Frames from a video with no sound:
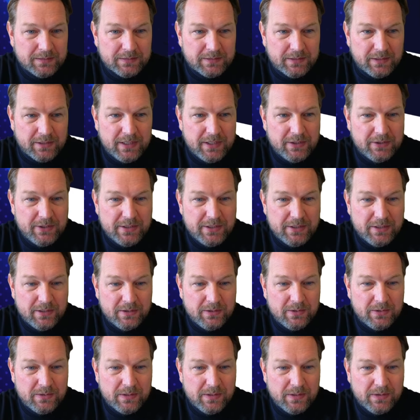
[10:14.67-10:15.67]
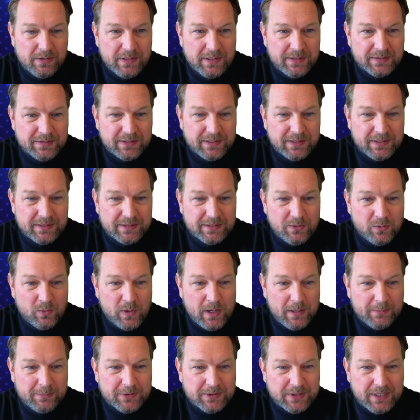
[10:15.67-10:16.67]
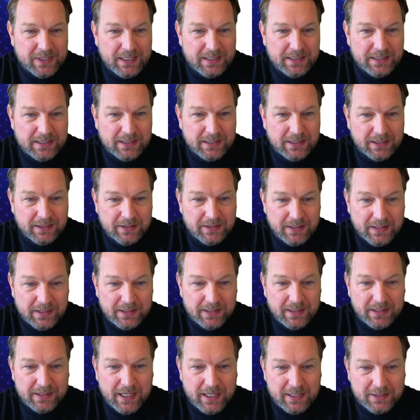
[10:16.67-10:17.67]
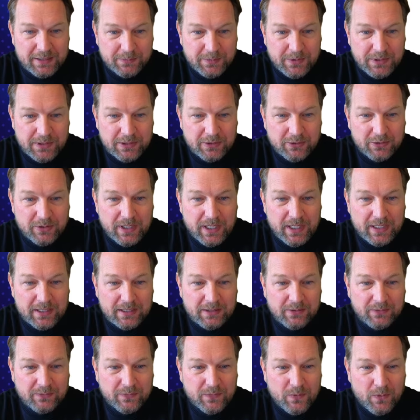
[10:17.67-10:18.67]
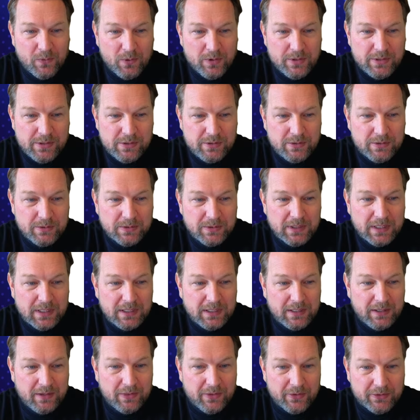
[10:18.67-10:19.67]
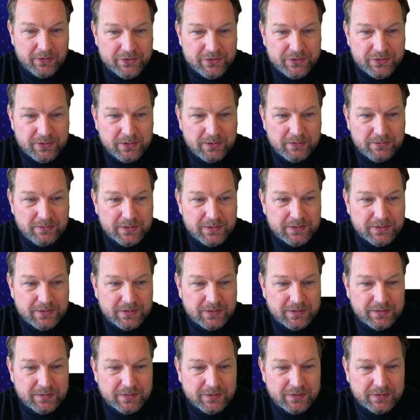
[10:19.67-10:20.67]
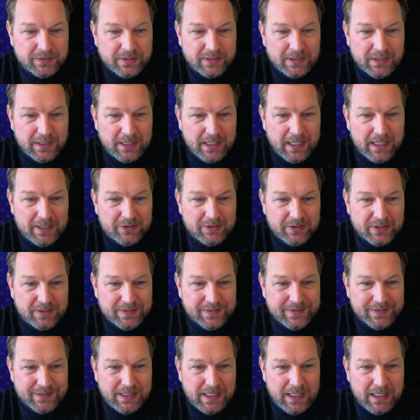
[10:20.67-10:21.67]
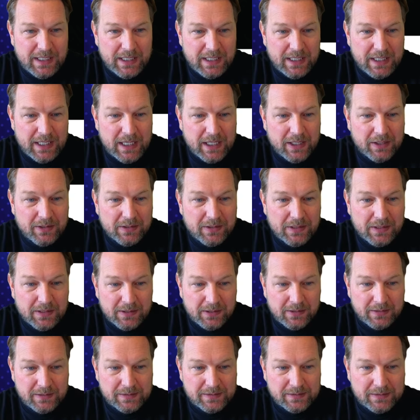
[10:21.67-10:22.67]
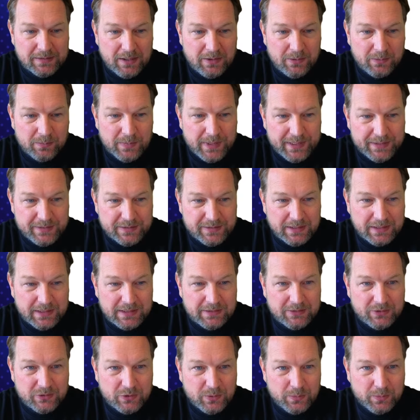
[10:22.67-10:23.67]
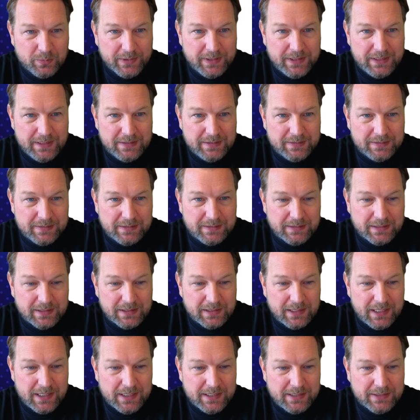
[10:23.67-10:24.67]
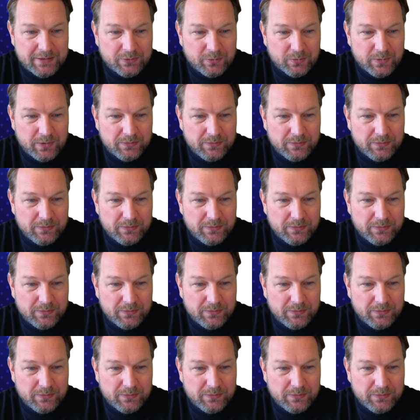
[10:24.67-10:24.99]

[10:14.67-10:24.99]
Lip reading: So here you go. This is the website here. It has been created for you. Their services, as you can see here. So basically, it's super easy. The client